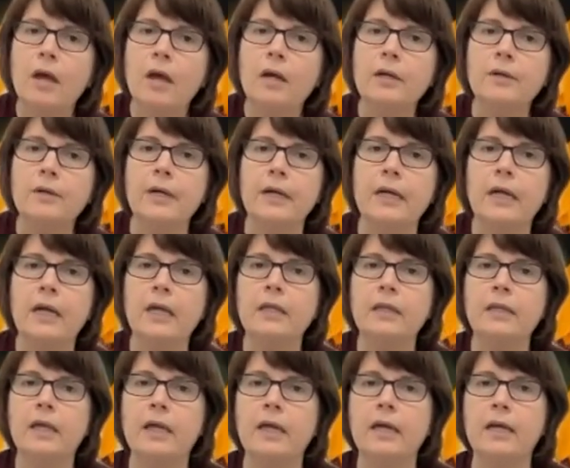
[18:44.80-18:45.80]
All right,
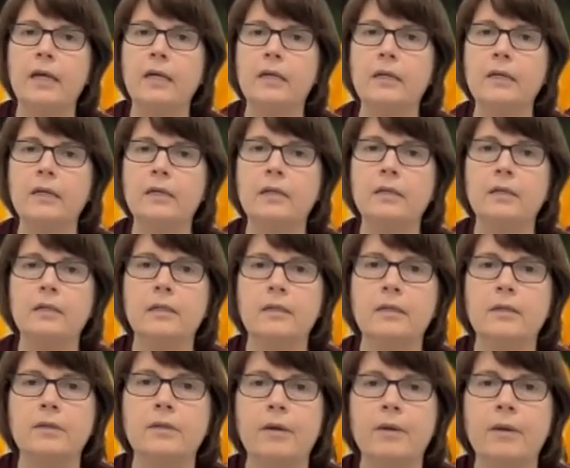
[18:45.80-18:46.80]
and then,
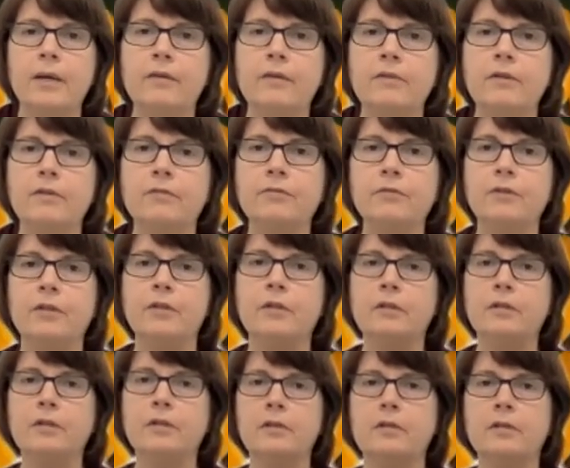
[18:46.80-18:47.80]
oh, now I have no foot.
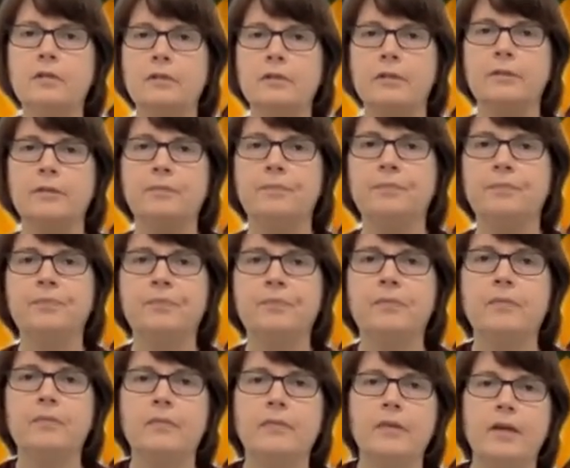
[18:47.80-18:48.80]
All right,
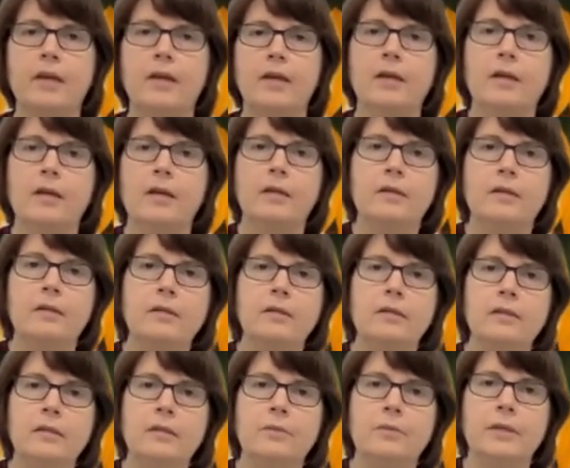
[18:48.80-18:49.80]

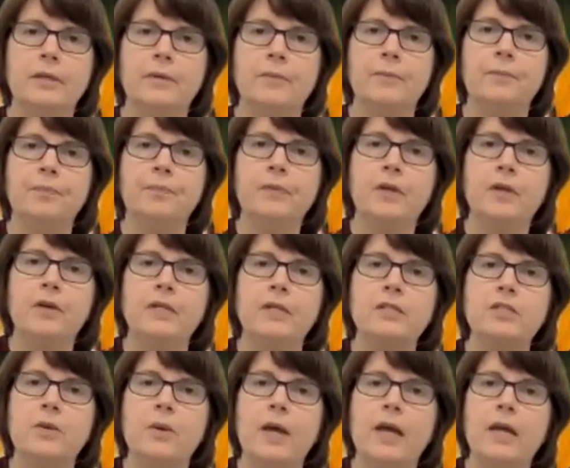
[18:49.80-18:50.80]
there we go. All
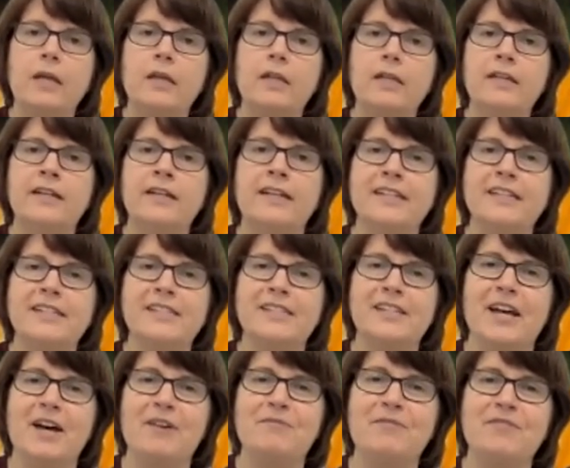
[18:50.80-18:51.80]
right, so ankle on
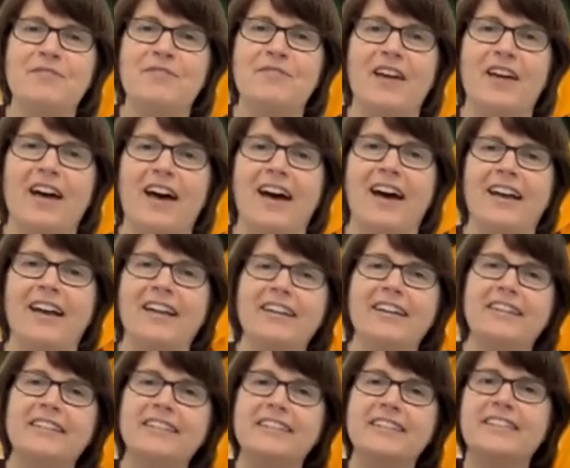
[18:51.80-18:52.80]
top of thigh.
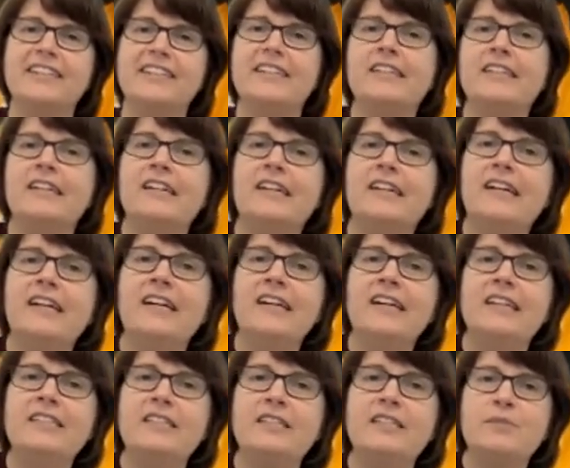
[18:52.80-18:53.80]

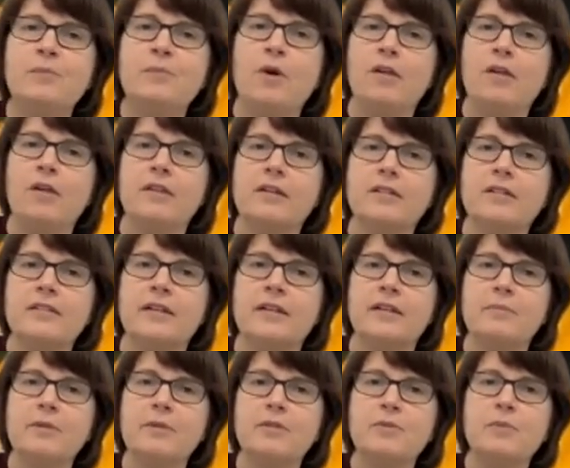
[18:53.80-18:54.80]
The small things
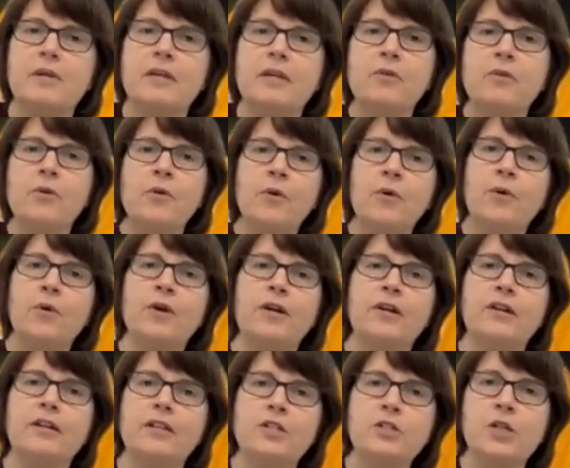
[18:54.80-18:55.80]
that amuse me. Or
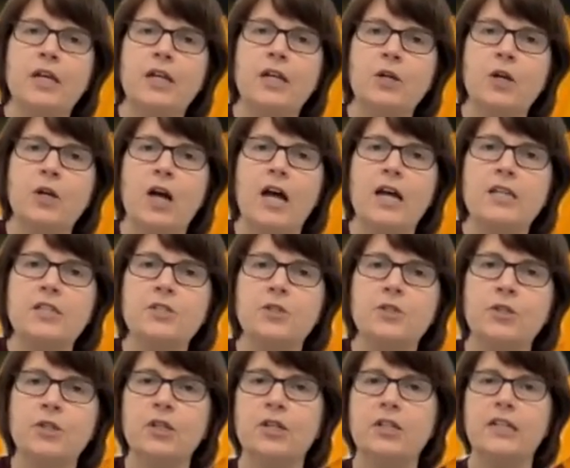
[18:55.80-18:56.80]
you're gonna try to cross
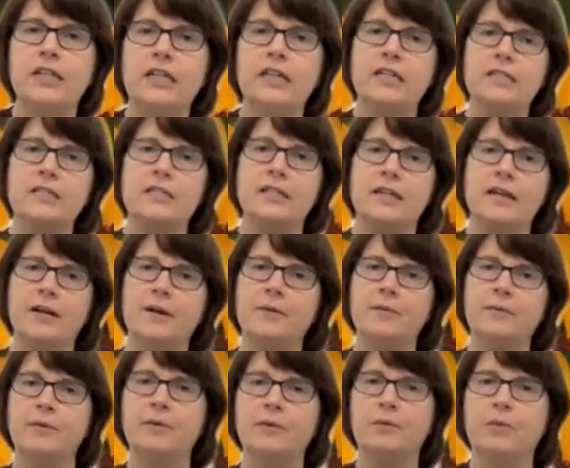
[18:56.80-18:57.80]
your knees there,
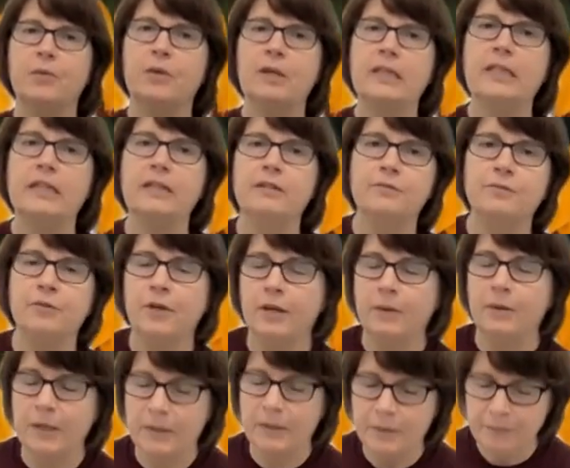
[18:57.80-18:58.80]
or we're gonna lean
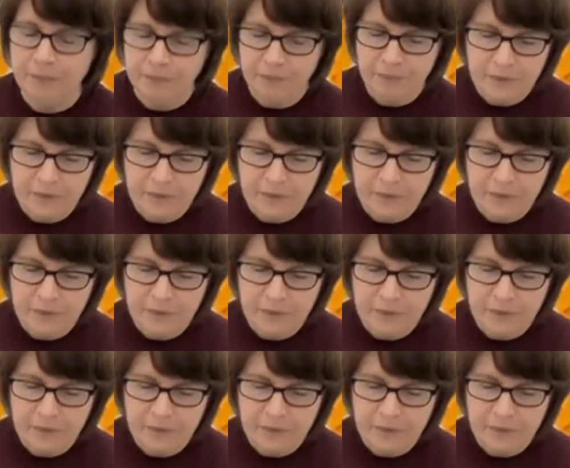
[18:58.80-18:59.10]
forward.